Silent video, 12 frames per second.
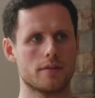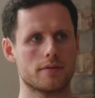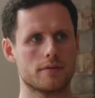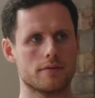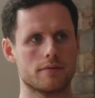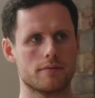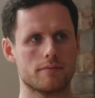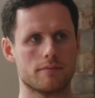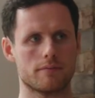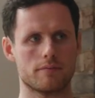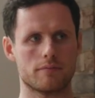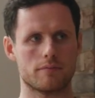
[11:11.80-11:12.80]

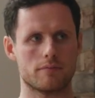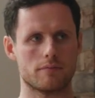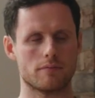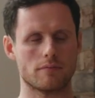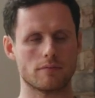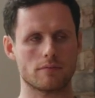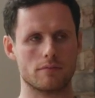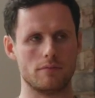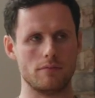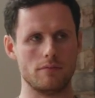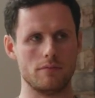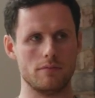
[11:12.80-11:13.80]
(no one is talking)